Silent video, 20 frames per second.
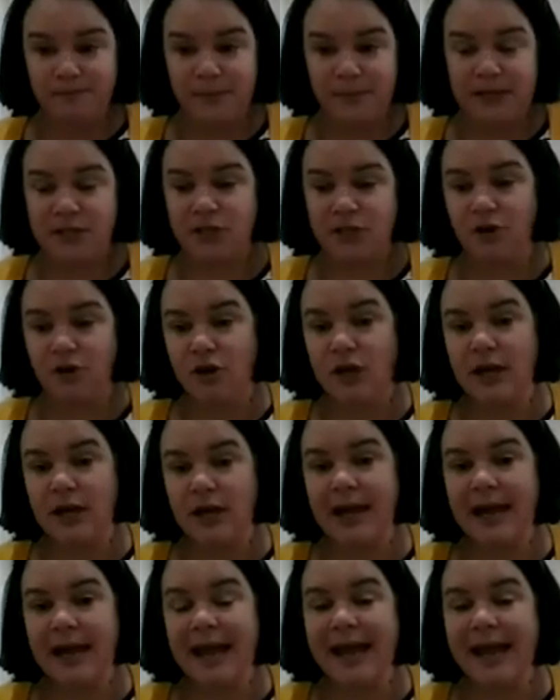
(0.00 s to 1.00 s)
So
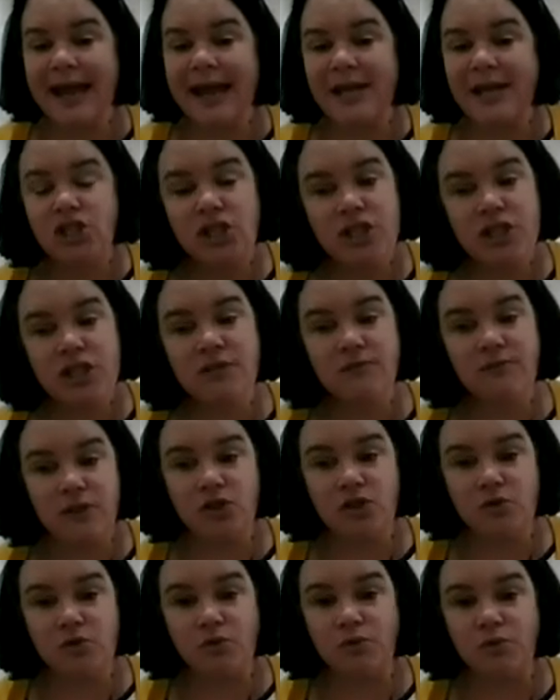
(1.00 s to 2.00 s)
each
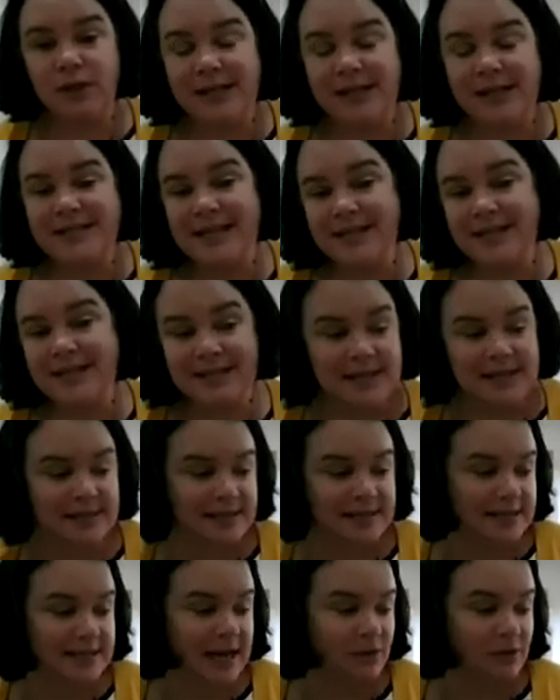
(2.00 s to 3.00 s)
individual really does need
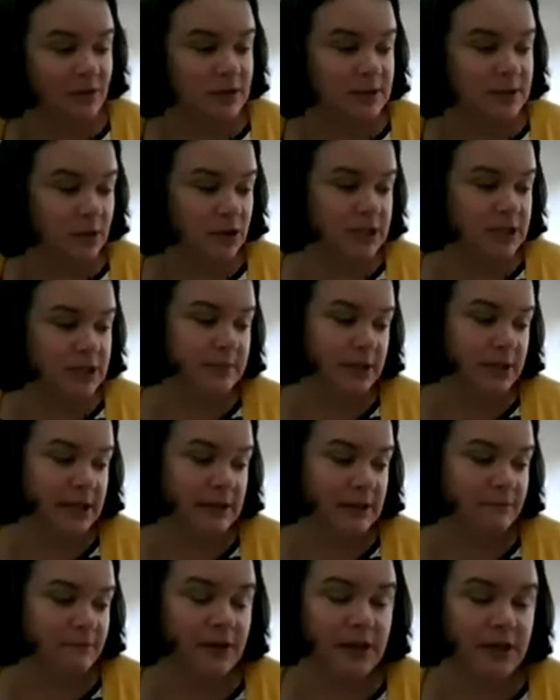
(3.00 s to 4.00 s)
to take
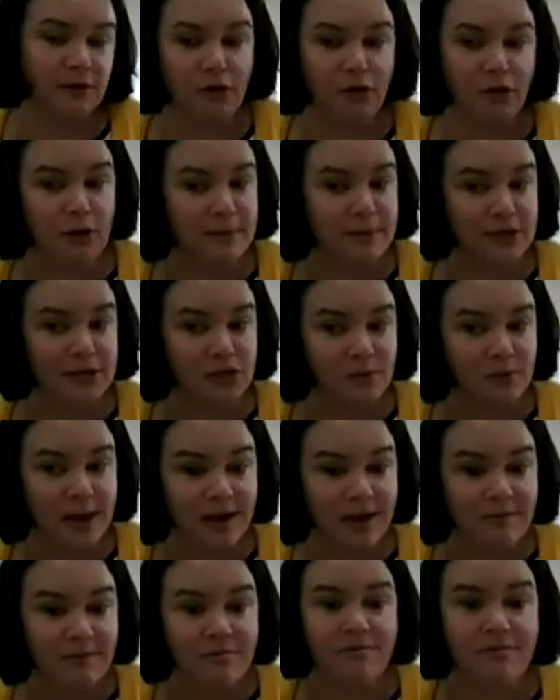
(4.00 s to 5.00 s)
responsibility for their own mental
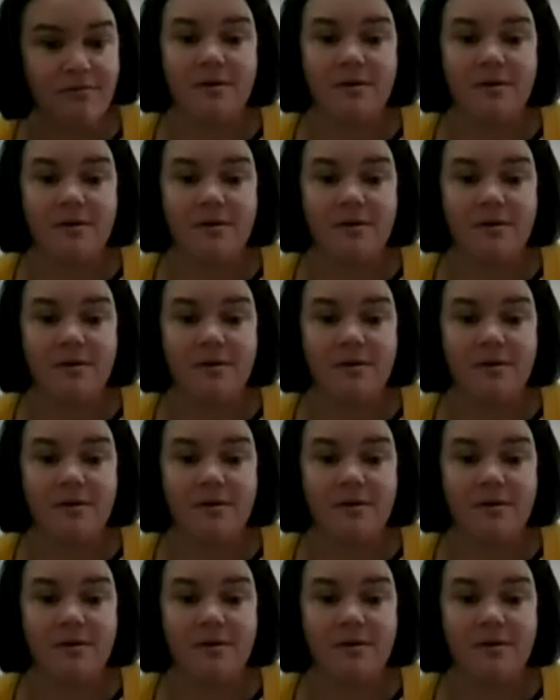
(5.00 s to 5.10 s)
health,